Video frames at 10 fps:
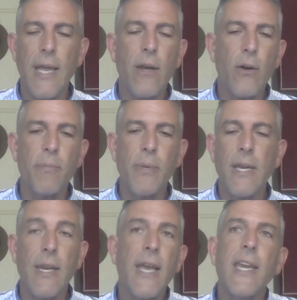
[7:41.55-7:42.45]
cannot be
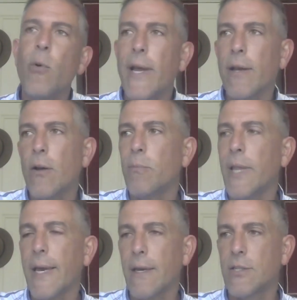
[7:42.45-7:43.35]
in any way
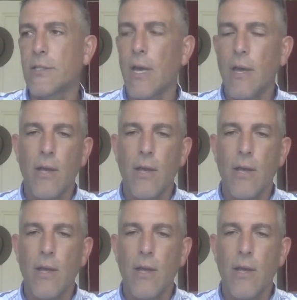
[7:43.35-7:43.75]
complex,